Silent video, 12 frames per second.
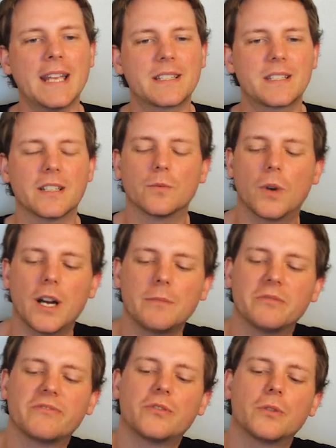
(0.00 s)
X did
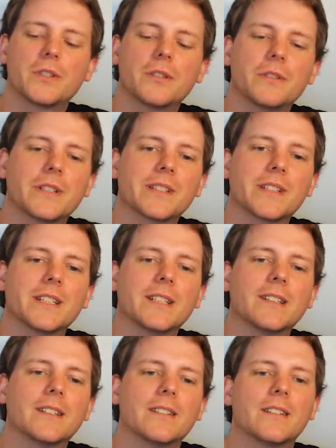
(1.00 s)
Y before doing
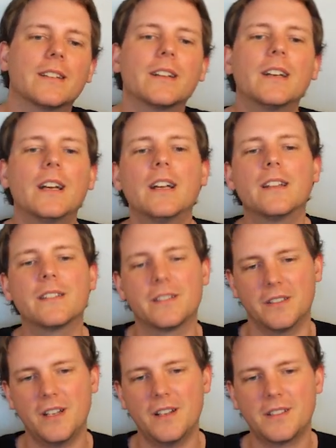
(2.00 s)
Z.
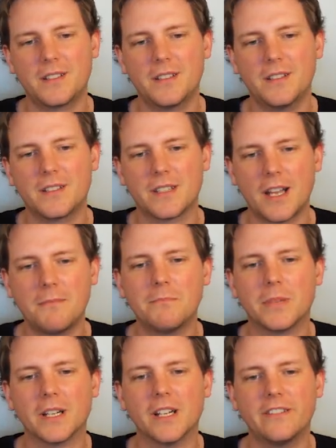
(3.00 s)
The nurses'
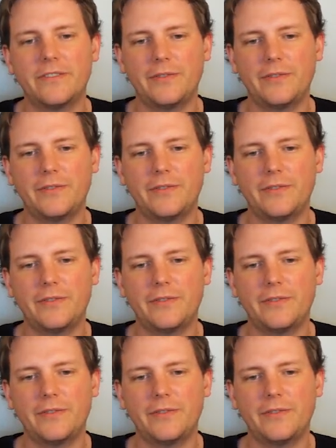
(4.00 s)
number